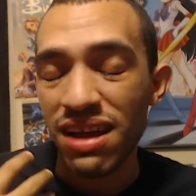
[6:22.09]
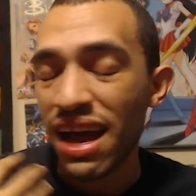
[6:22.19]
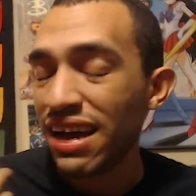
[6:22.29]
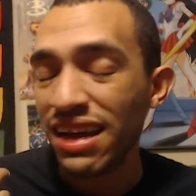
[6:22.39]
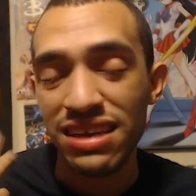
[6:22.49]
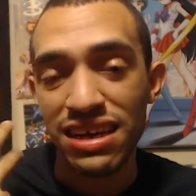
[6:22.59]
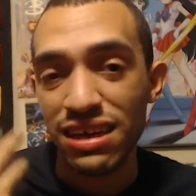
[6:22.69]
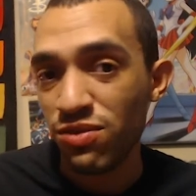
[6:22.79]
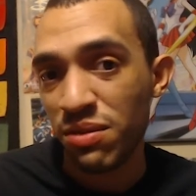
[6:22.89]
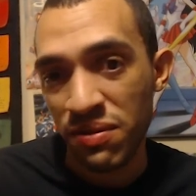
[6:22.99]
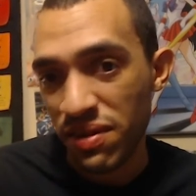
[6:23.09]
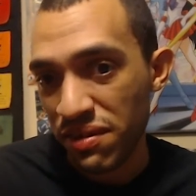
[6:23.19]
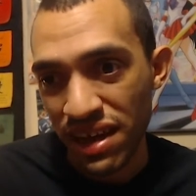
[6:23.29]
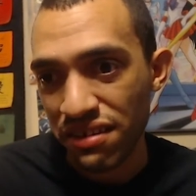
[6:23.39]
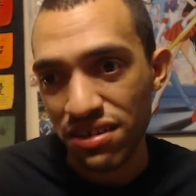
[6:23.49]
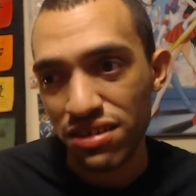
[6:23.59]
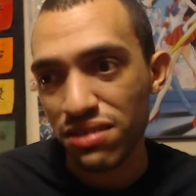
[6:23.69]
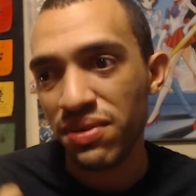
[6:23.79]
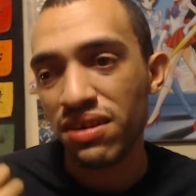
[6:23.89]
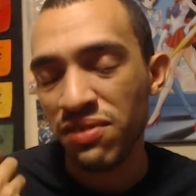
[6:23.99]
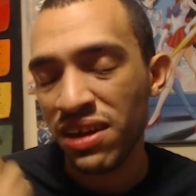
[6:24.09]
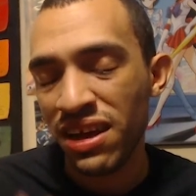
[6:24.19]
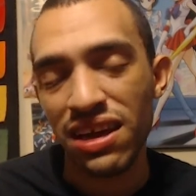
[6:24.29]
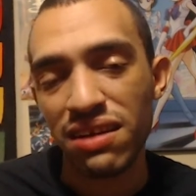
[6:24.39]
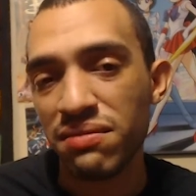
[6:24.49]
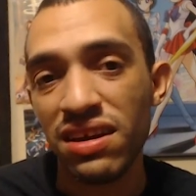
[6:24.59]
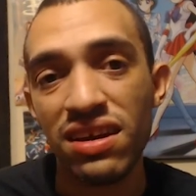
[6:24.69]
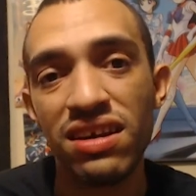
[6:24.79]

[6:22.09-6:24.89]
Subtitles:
I gotta say he's one of my favorite characters, but with him,